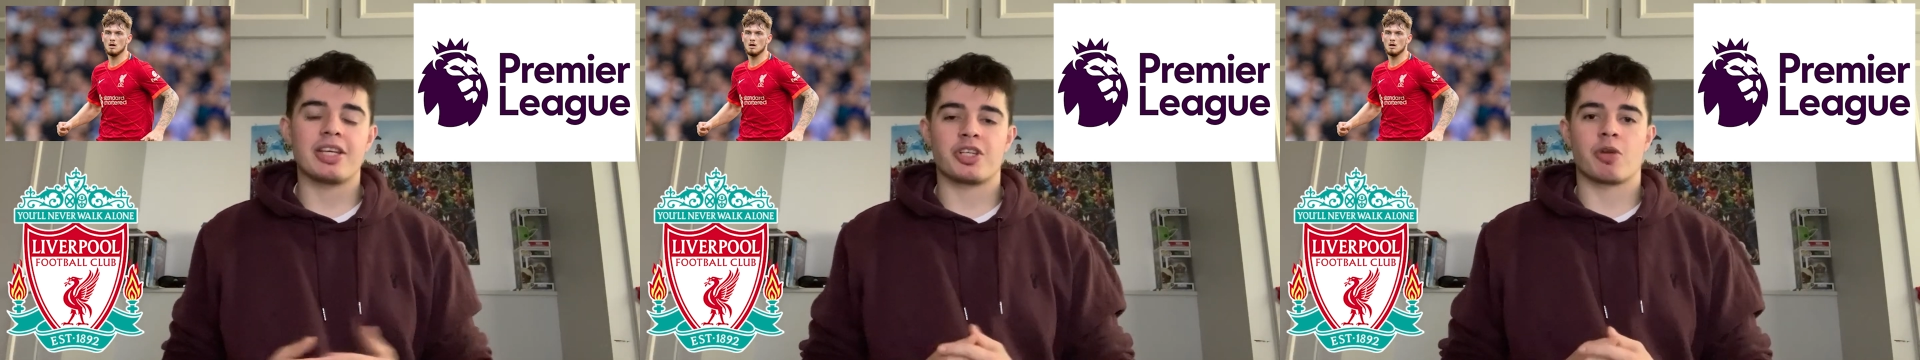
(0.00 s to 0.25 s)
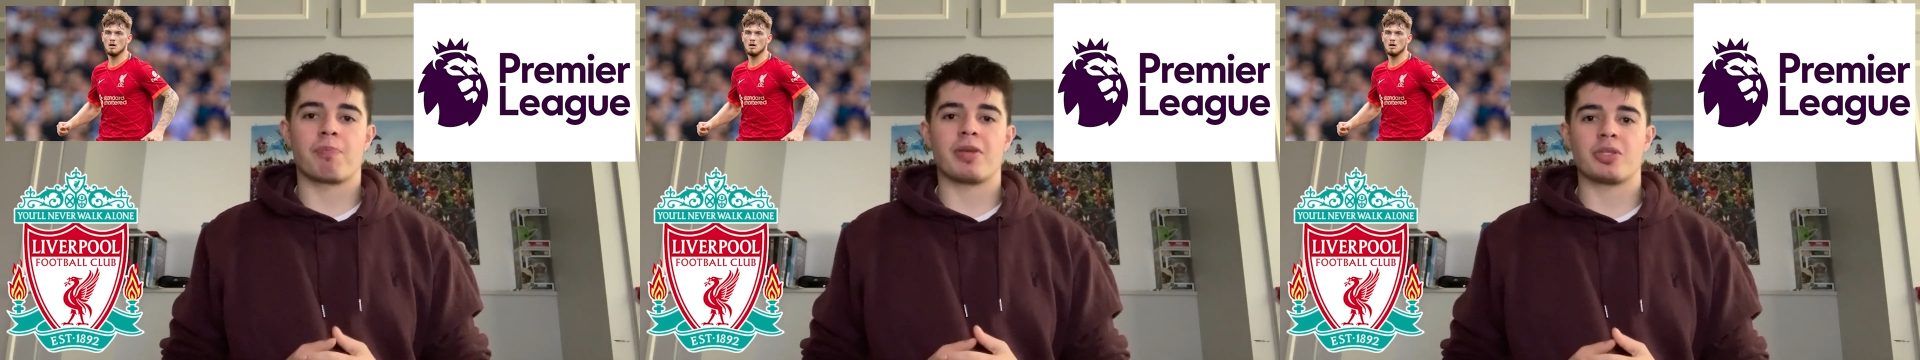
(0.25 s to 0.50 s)

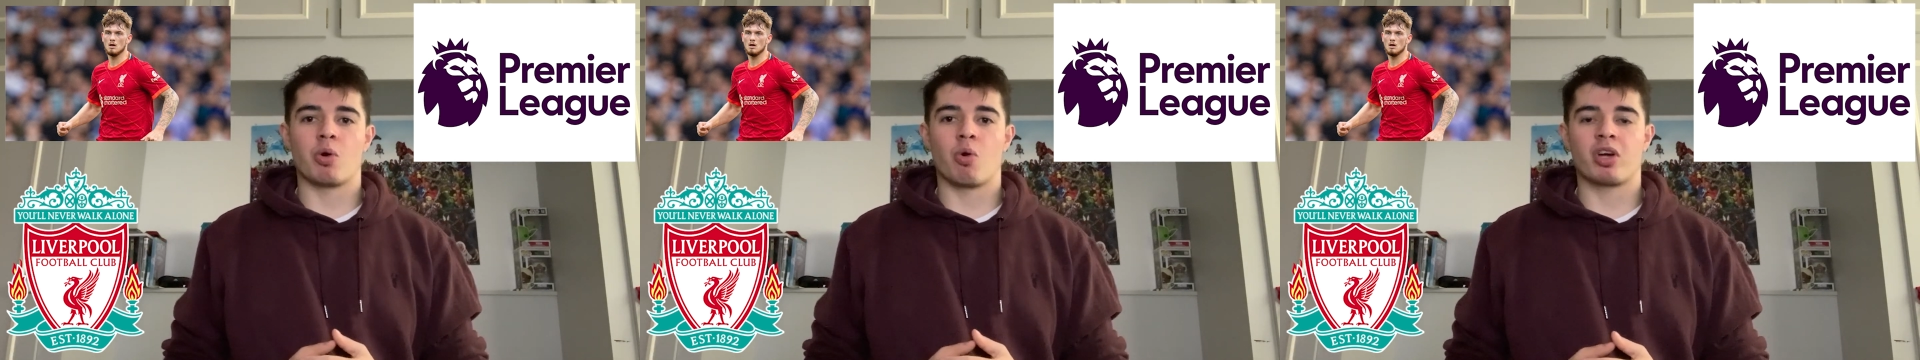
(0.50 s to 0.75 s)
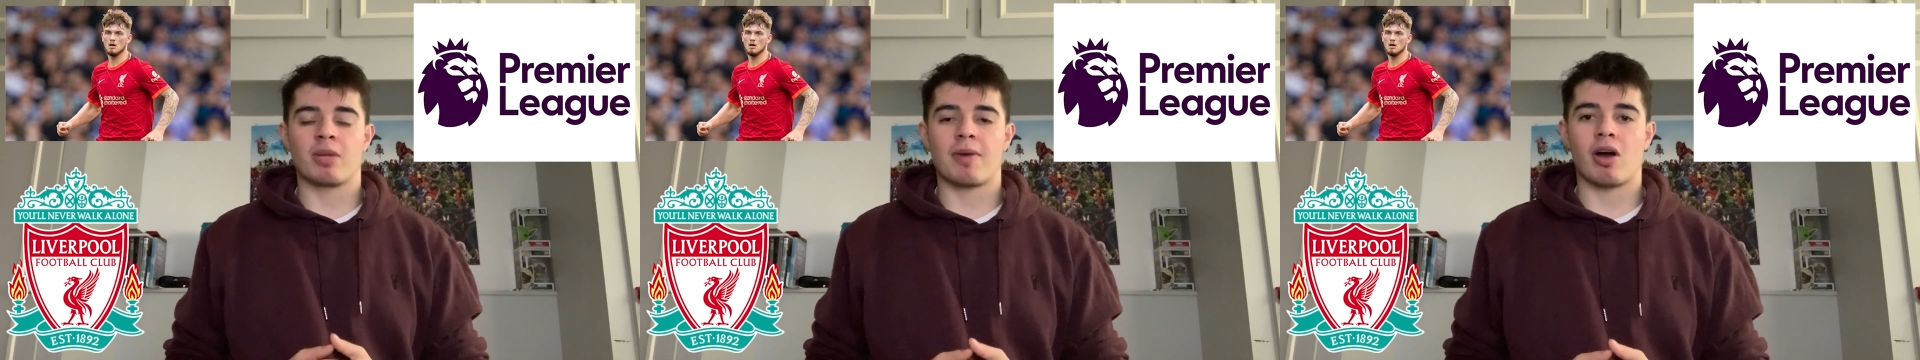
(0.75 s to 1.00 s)
should be
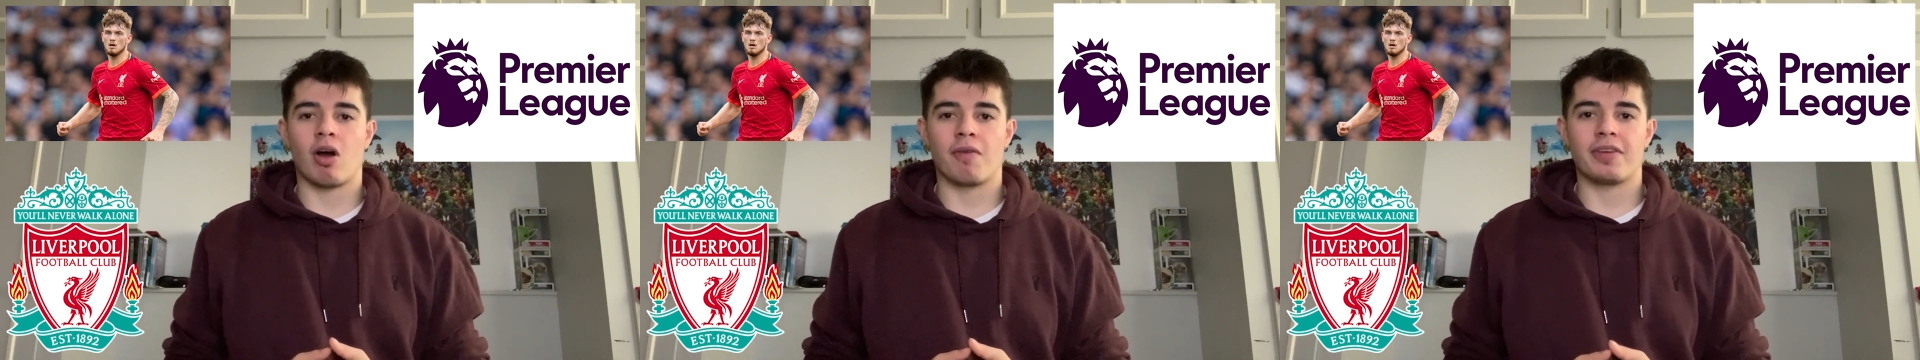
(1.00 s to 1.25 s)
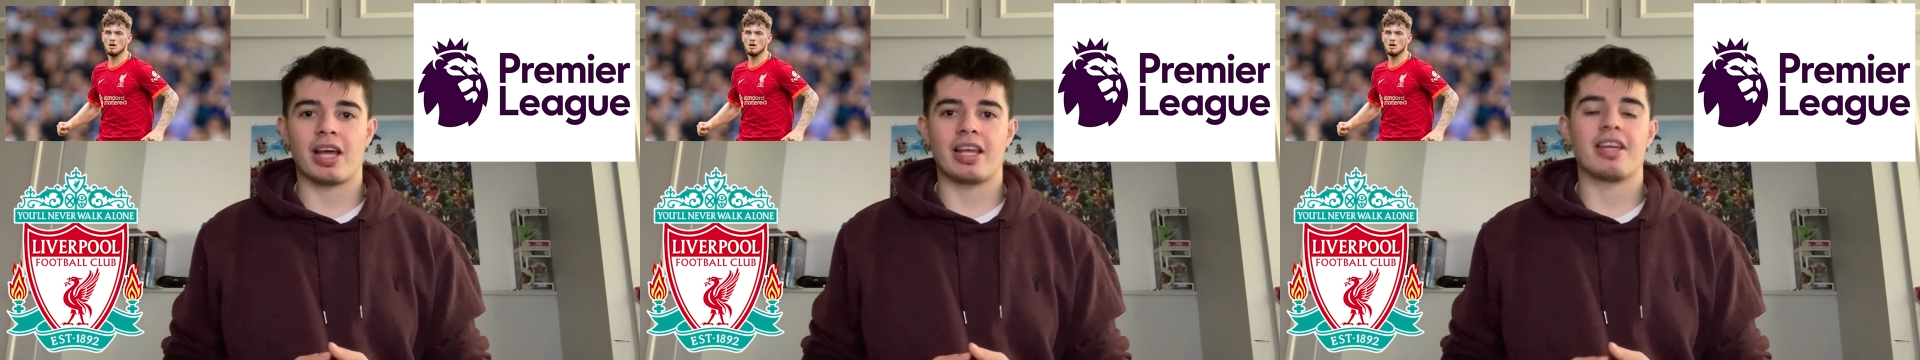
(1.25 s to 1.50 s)
talking about
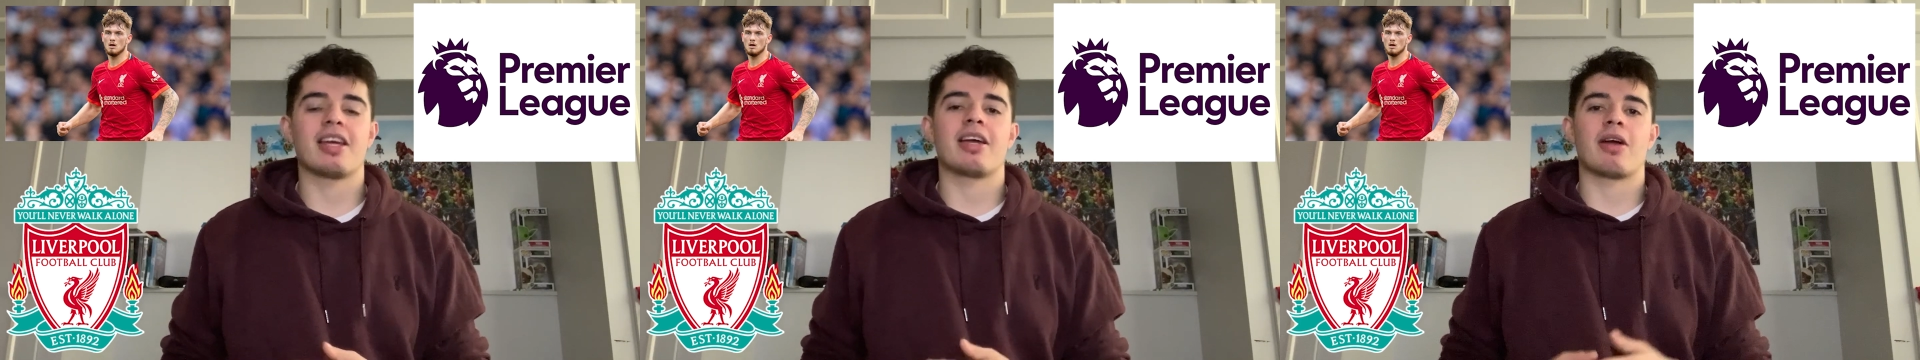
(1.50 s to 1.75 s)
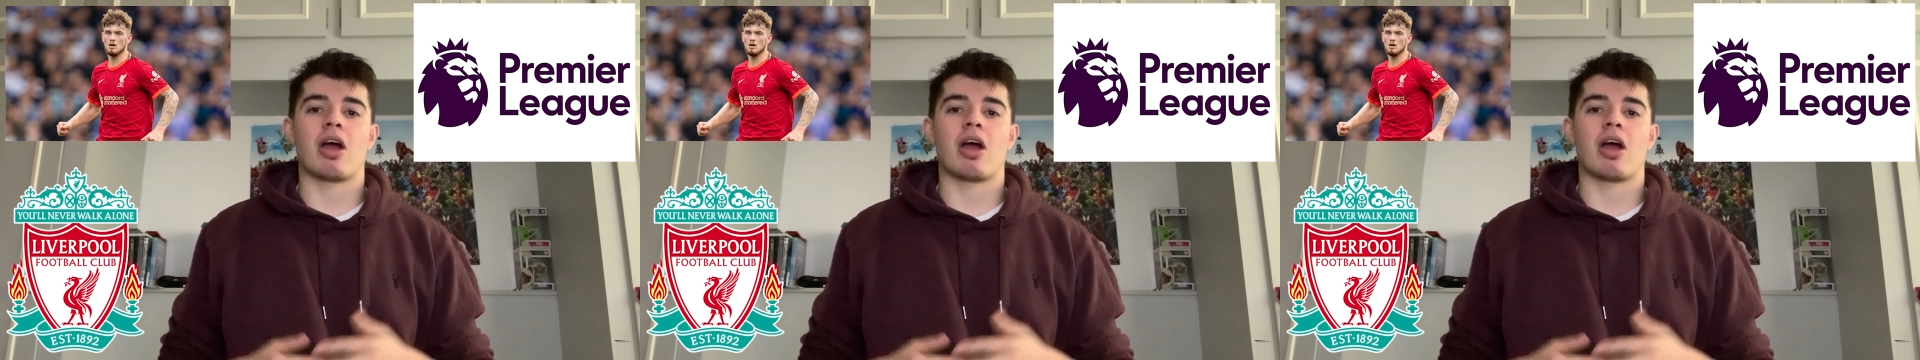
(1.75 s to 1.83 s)
Harvey Elliott here